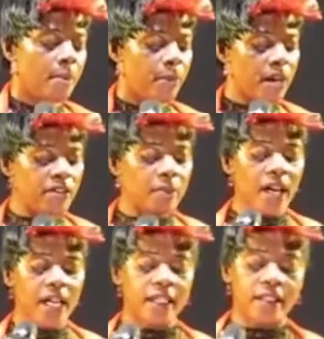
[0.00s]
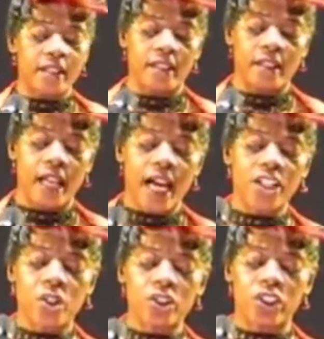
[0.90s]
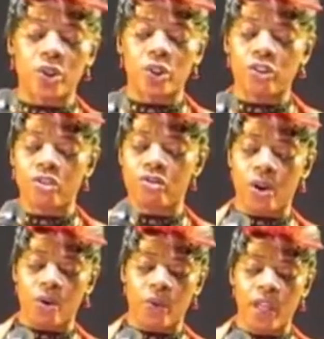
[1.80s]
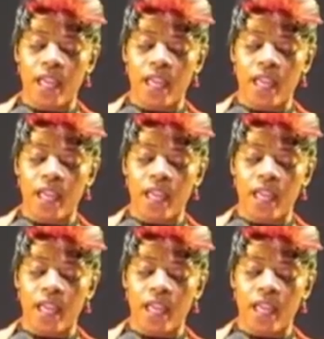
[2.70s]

Bear in mind, as your children grow,